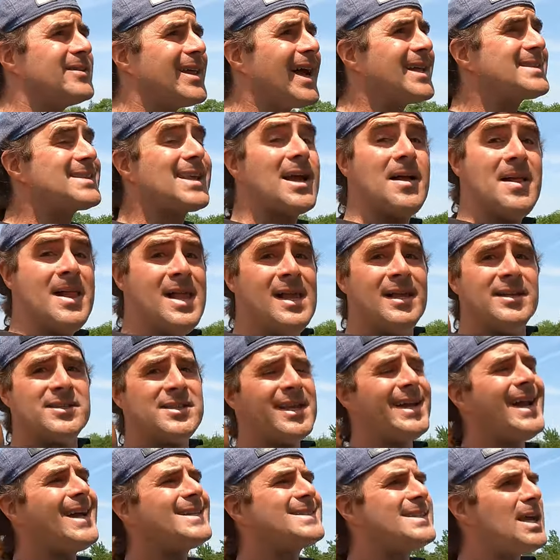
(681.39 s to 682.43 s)
That's
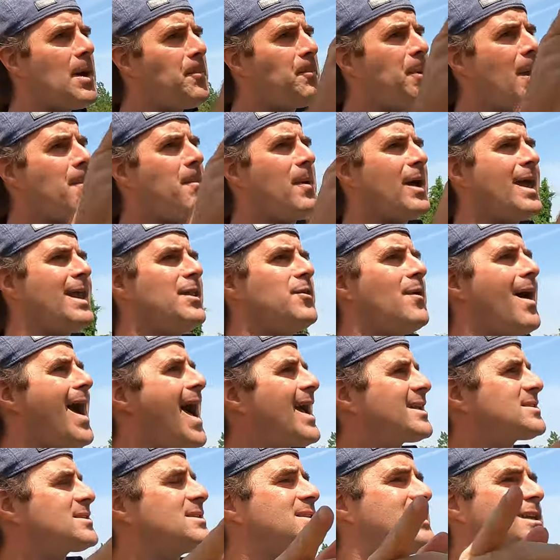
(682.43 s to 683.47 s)
how people get into
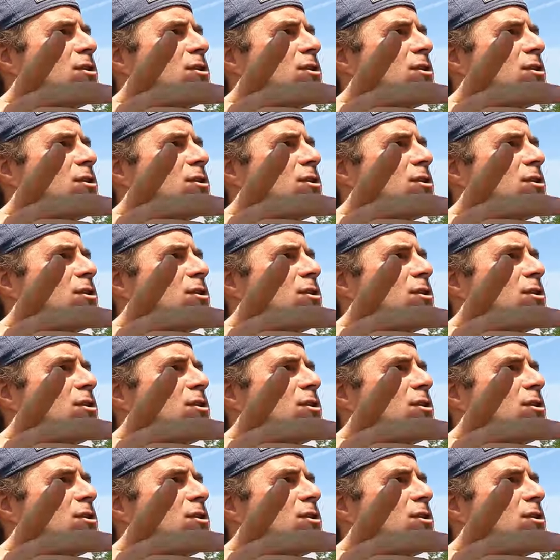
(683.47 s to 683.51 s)
accidents.